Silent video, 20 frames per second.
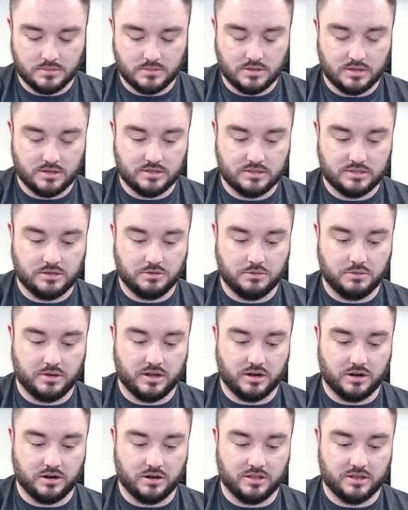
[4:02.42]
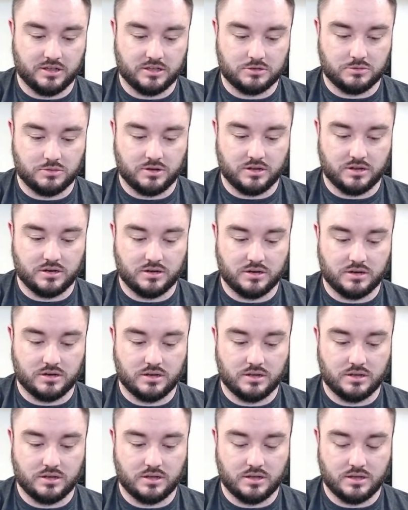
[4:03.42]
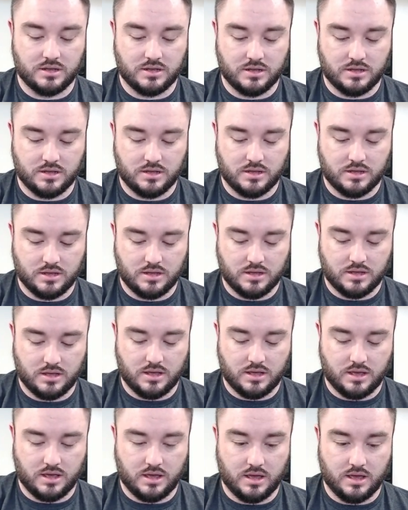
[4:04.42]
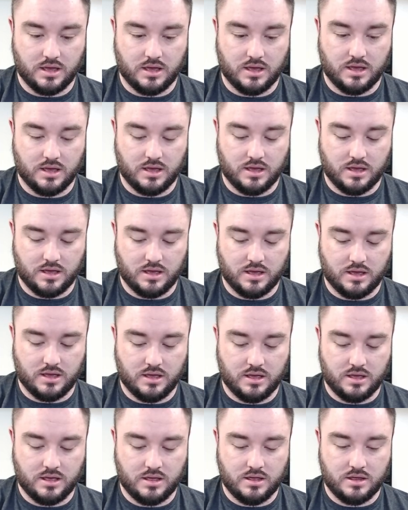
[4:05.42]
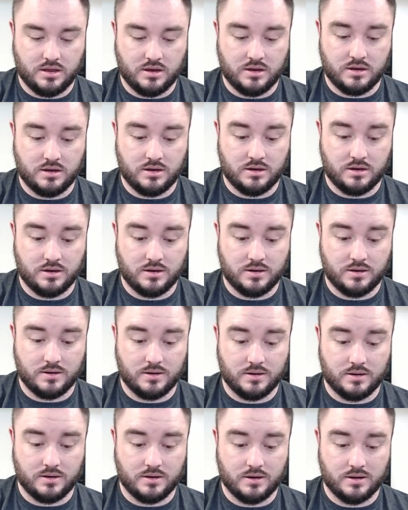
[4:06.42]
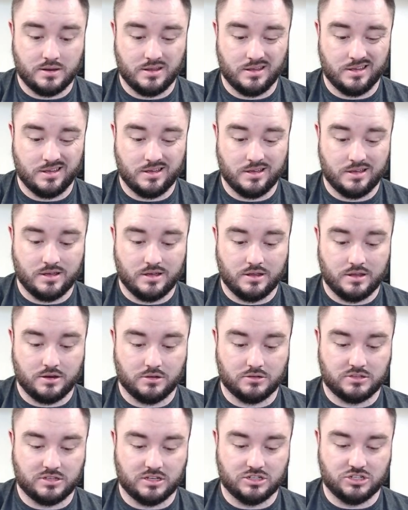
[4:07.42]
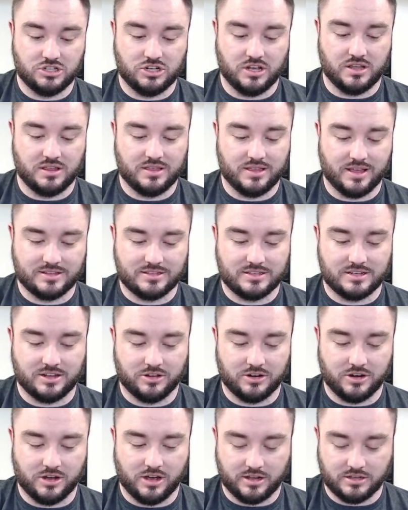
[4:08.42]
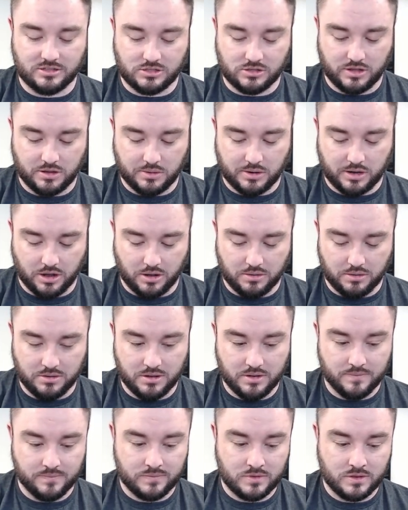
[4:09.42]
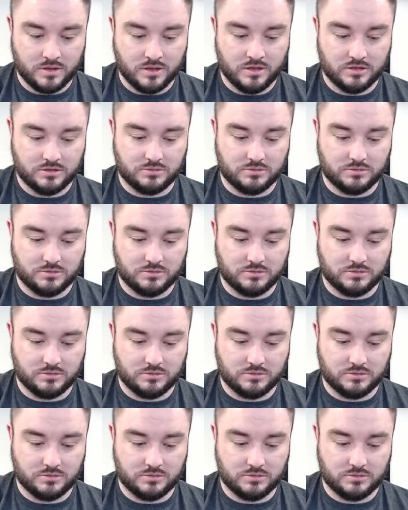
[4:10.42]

Let's see what we get out of this one. And don't see a G. That's another nine. So there we go. So